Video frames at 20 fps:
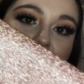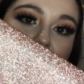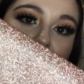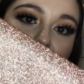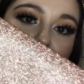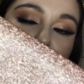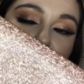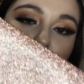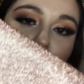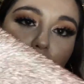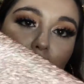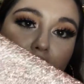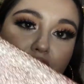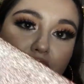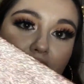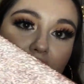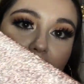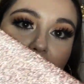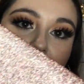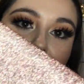like go on
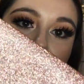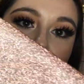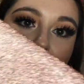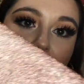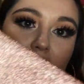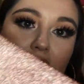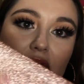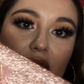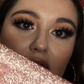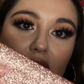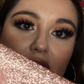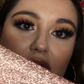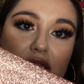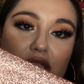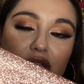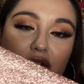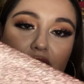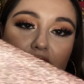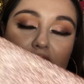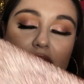your hands or anything because
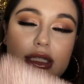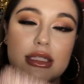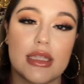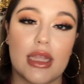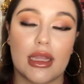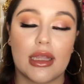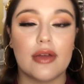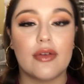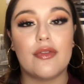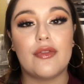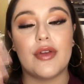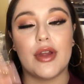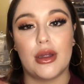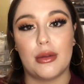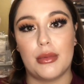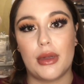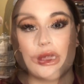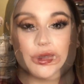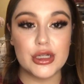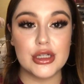there is like a
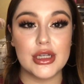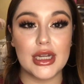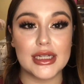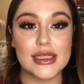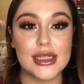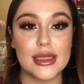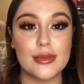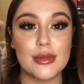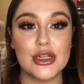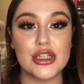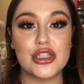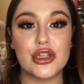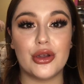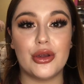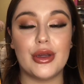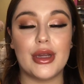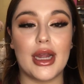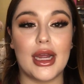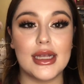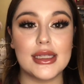film. Next thing I'm gonna show
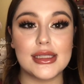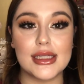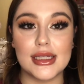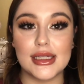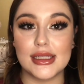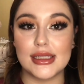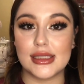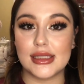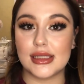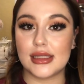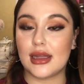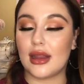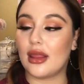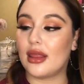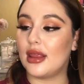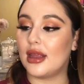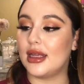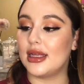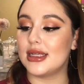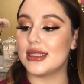you guys is
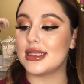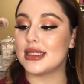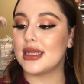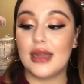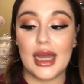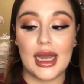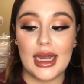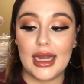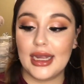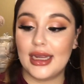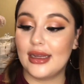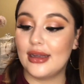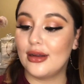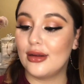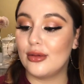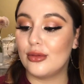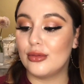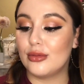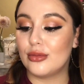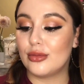this light
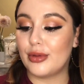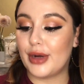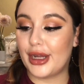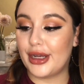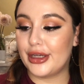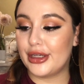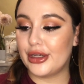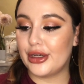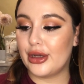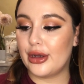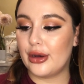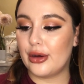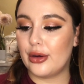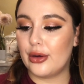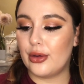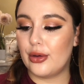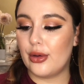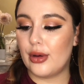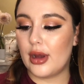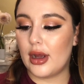
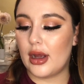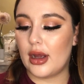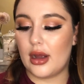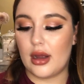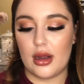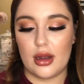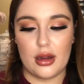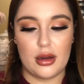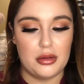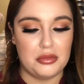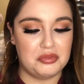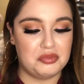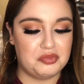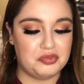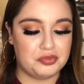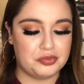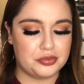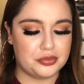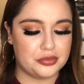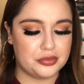radio.
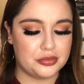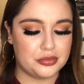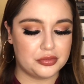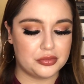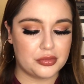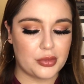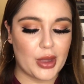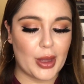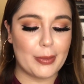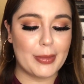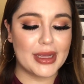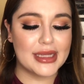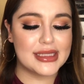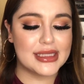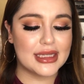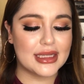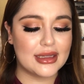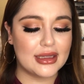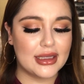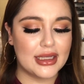
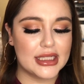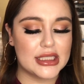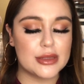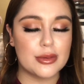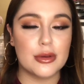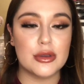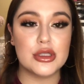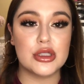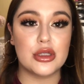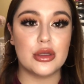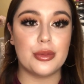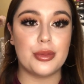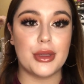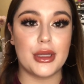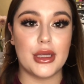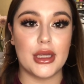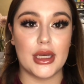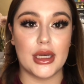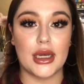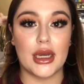Basically it's supposed to
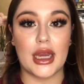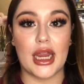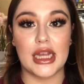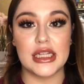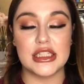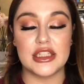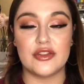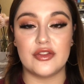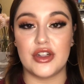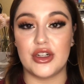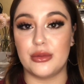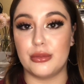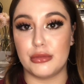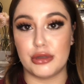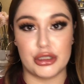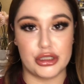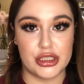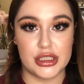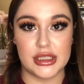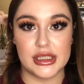be in case of an
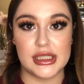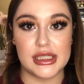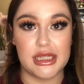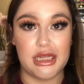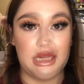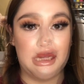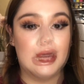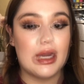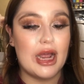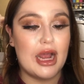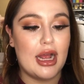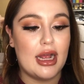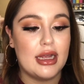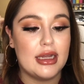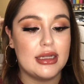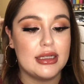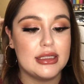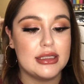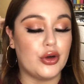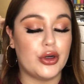emergency. So it
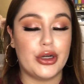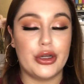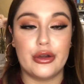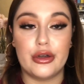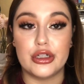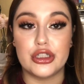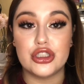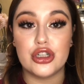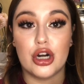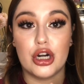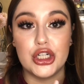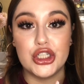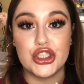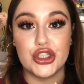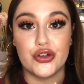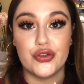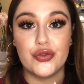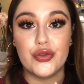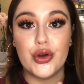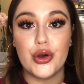has for you to charge
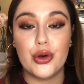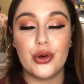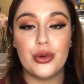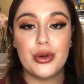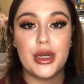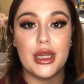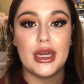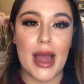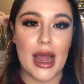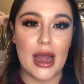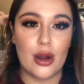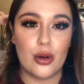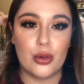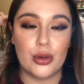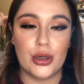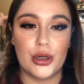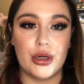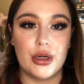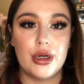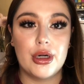your phone, it
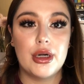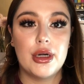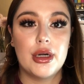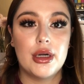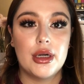power